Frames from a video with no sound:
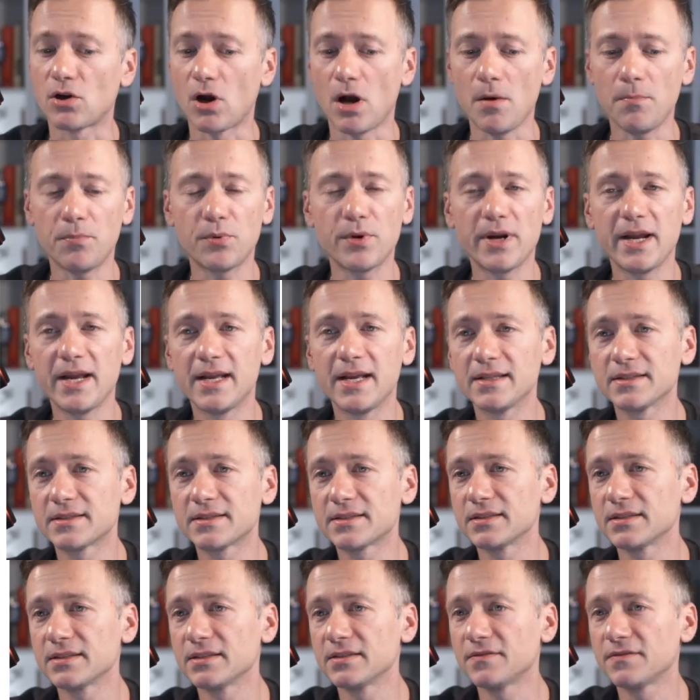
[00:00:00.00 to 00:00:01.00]

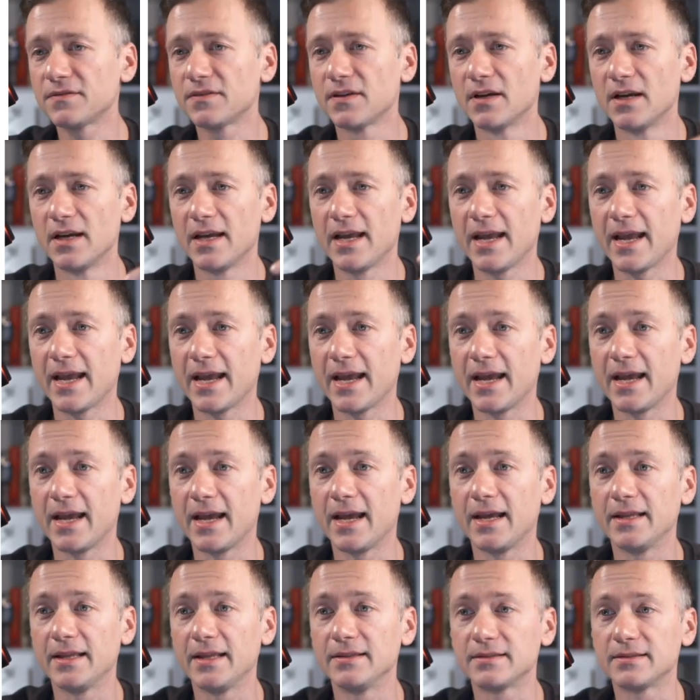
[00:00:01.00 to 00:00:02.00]
comprehensive
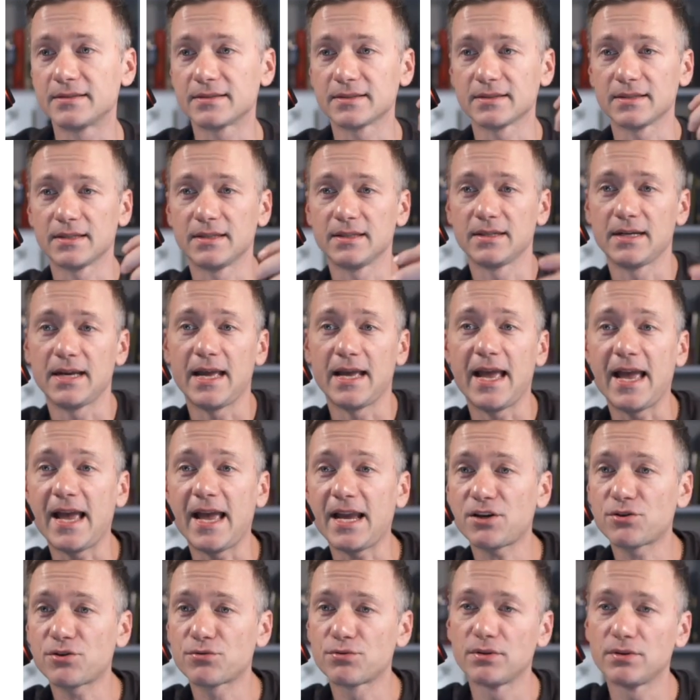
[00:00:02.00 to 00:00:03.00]
and
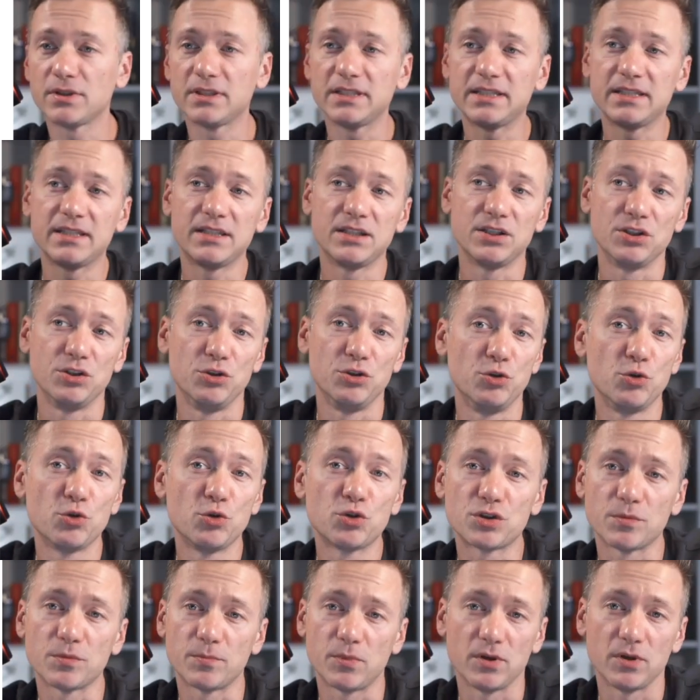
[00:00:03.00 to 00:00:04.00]
actually
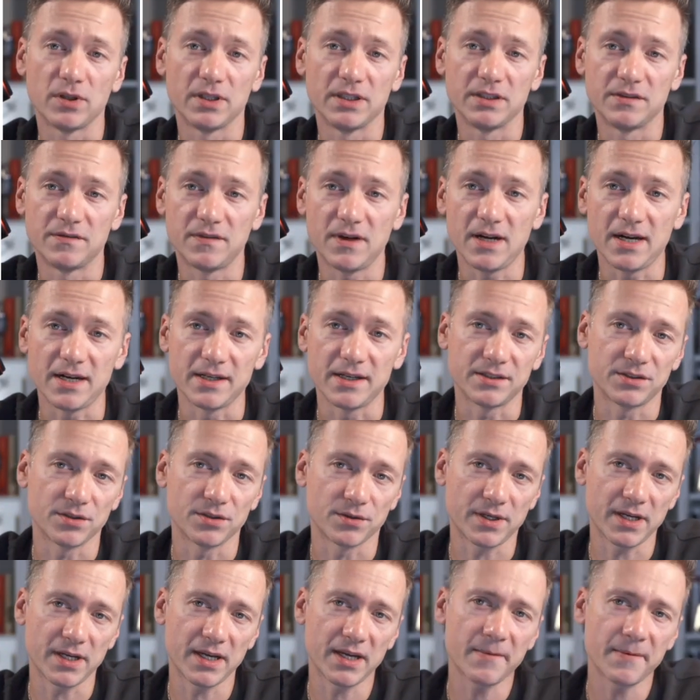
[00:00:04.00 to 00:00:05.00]
usable advice,
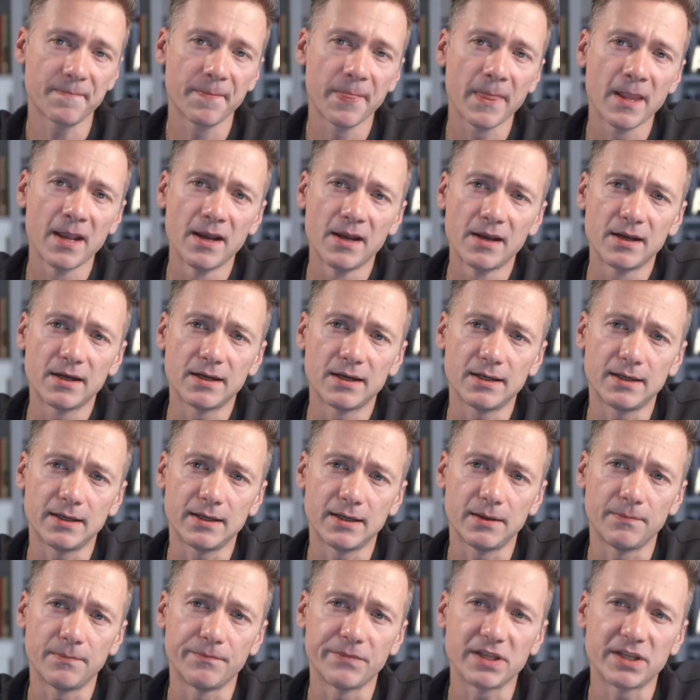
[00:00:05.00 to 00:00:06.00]
okay?
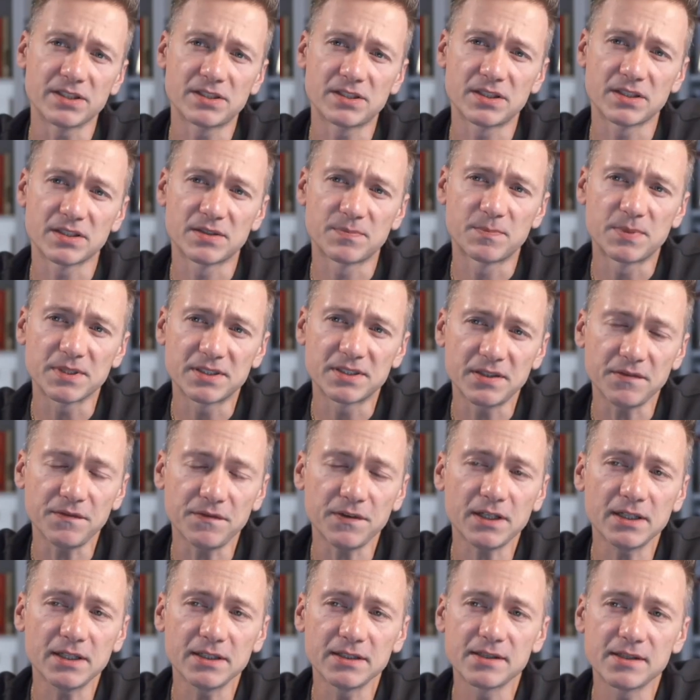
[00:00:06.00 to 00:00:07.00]
It's
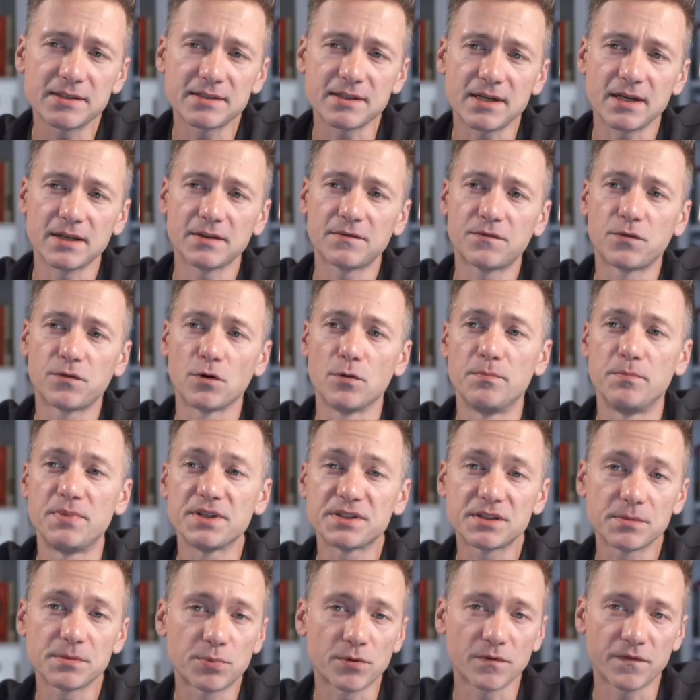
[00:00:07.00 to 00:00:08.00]
specifically designed for
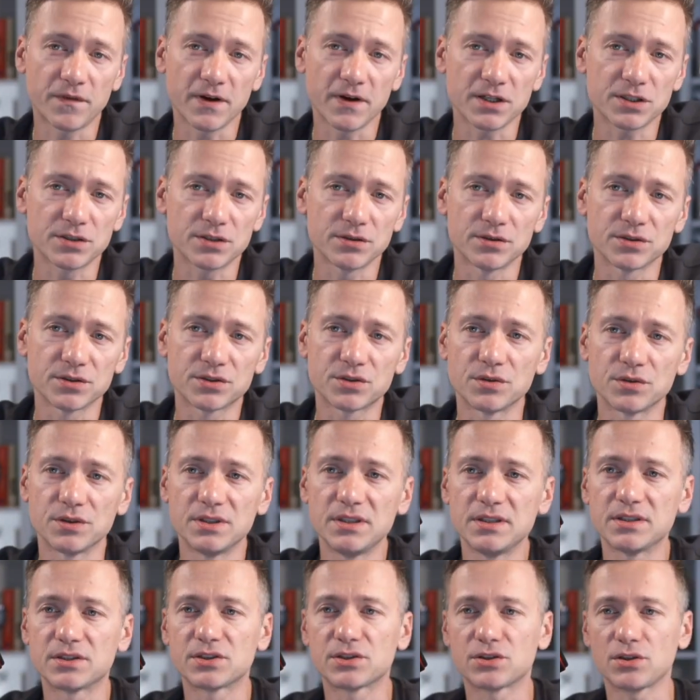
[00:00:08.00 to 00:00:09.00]
busy professionals who
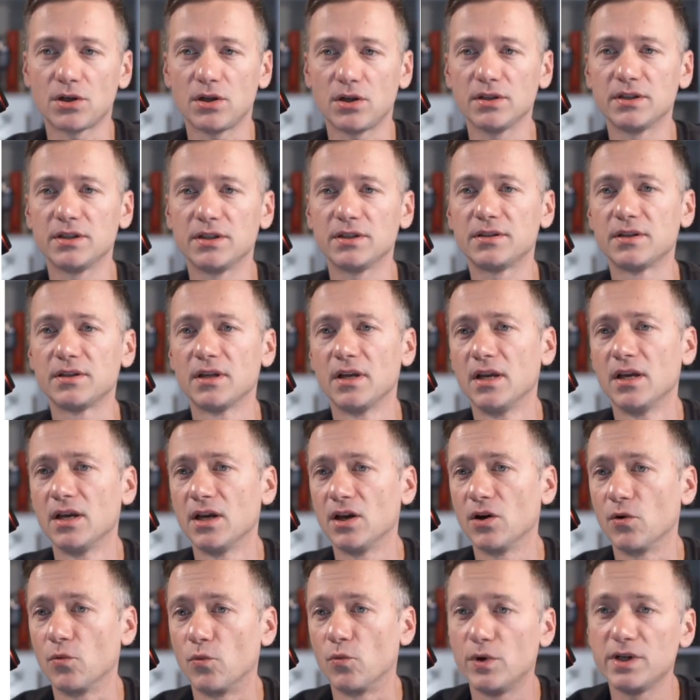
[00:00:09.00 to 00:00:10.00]
need solid
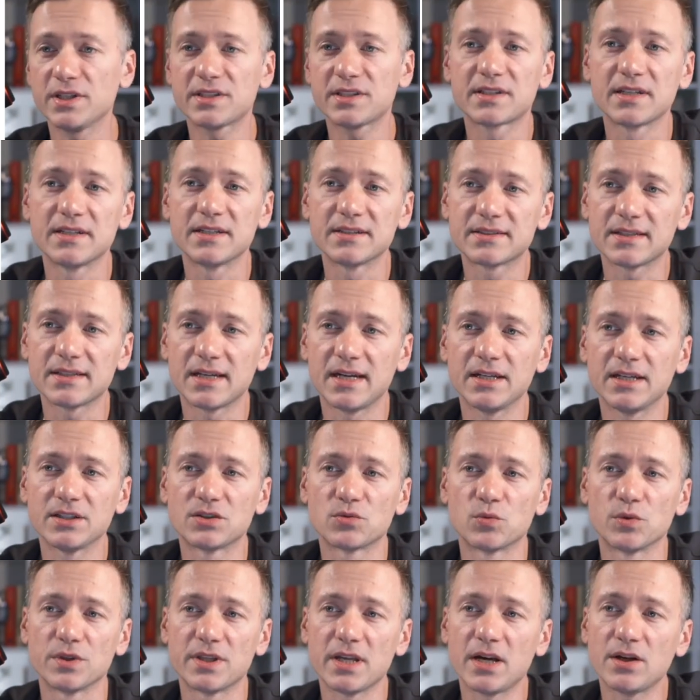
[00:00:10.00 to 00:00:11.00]
risk
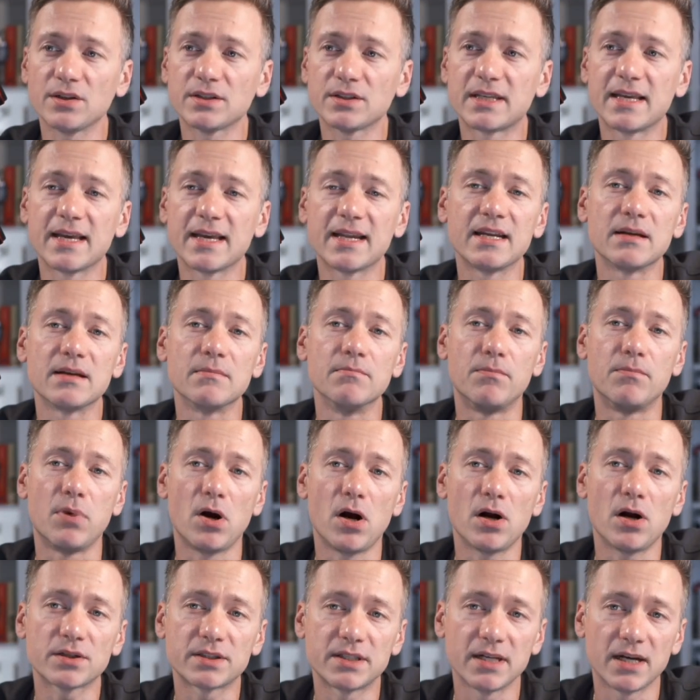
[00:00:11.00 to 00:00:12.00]
insights without getting
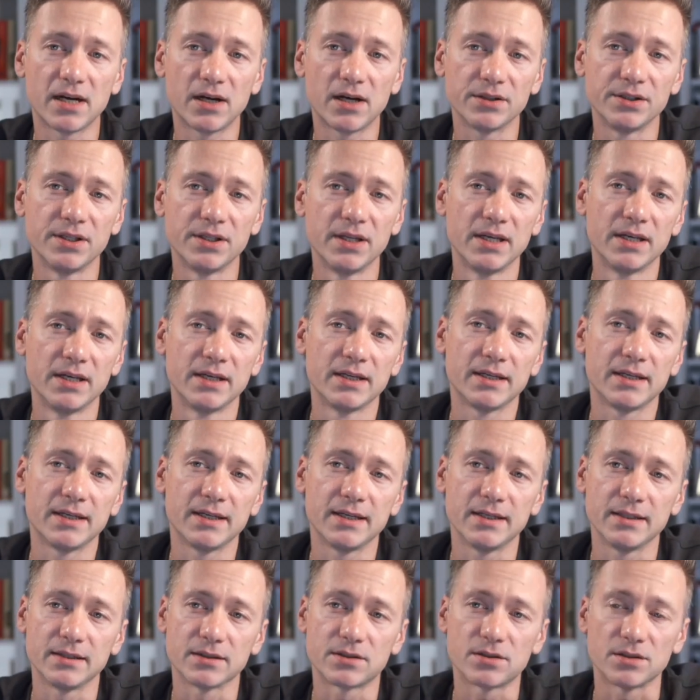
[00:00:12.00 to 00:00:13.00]
bogged down
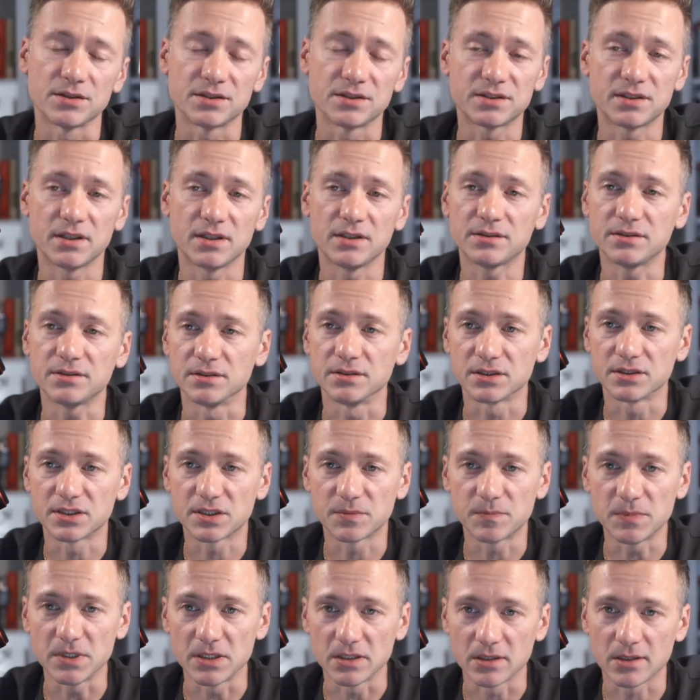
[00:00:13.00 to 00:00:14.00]
in consultant
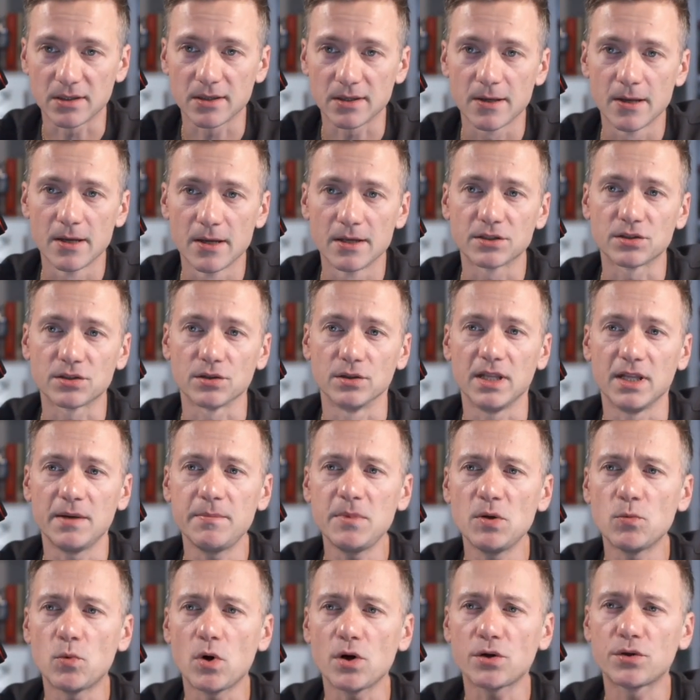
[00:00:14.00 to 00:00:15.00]
speak. So let
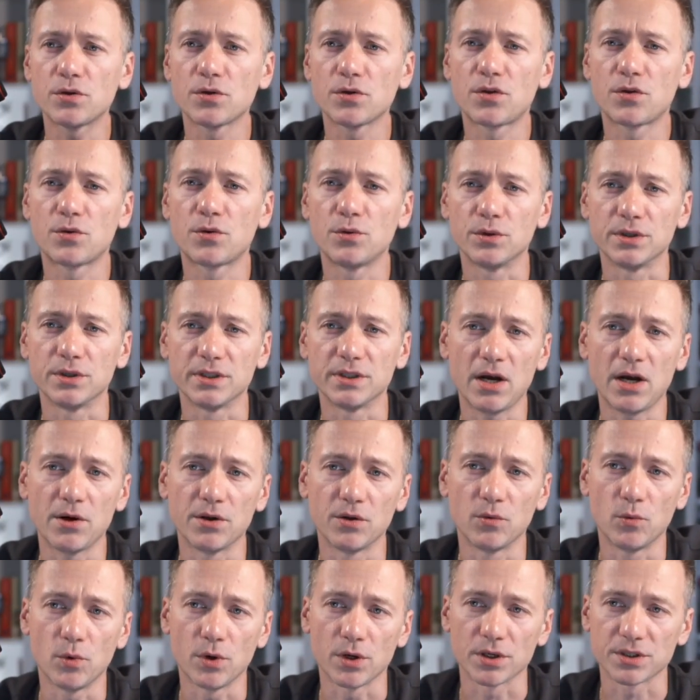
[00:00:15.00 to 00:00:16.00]
me walk you through it,
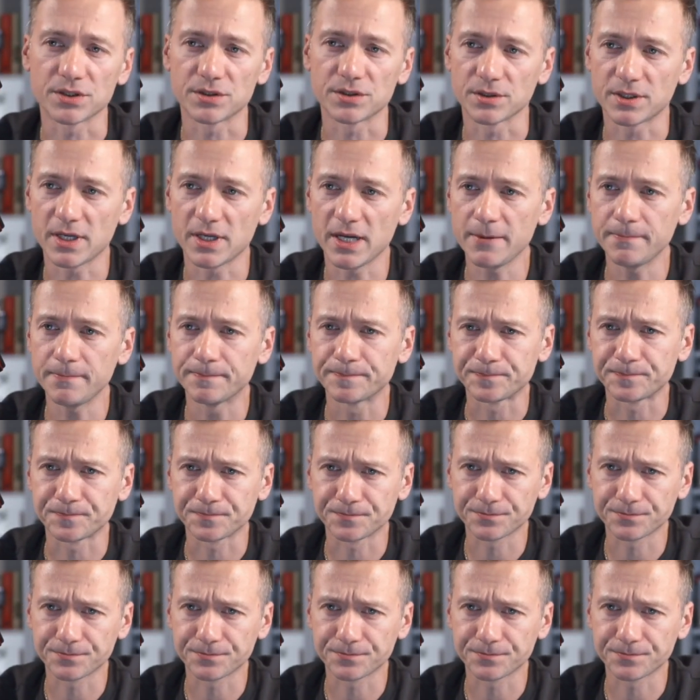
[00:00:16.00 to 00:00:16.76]
how it works, okay?